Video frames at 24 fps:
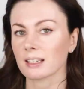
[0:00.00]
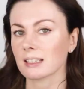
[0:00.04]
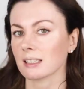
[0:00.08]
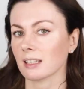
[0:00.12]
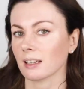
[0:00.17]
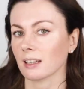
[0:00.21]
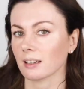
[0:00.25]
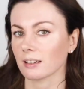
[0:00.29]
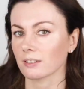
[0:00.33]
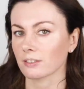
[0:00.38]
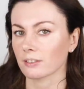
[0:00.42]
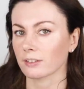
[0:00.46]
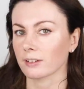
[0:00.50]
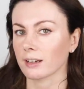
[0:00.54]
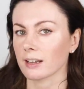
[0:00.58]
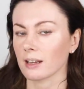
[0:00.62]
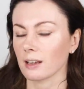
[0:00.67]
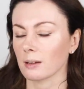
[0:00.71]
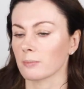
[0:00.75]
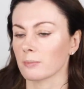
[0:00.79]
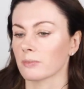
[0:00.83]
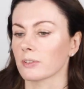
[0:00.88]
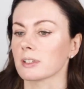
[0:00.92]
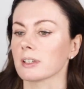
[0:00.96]
idea of a red
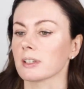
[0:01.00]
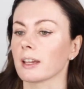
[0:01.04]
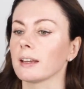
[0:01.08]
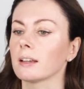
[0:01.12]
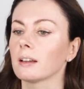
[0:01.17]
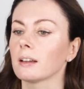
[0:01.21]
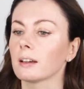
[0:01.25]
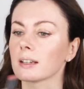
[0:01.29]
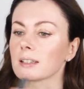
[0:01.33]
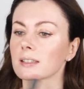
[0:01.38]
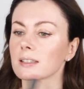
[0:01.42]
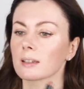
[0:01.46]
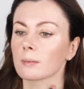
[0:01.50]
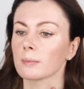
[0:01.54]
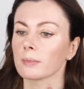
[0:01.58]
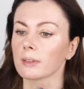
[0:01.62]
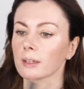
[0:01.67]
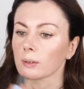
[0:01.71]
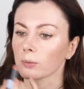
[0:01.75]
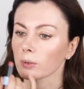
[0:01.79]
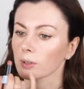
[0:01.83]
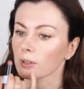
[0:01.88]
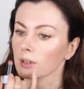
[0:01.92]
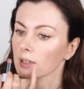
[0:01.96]
lip for date night is
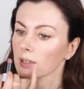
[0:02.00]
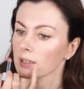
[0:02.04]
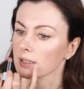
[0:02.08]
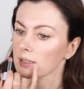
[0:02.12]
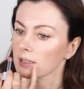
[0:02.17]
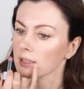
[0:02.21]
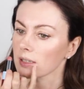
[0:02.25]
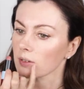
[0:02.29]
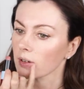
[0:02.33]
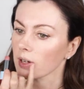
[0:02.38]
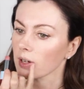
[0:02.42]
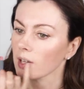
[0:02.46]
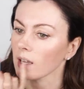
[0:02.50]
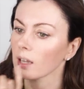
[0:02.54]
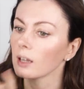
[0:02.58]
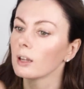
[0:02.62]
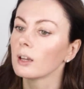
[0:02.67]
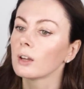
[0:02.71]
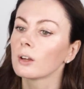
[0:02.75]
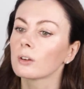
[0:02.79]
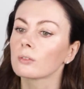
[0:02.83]
something worth considering.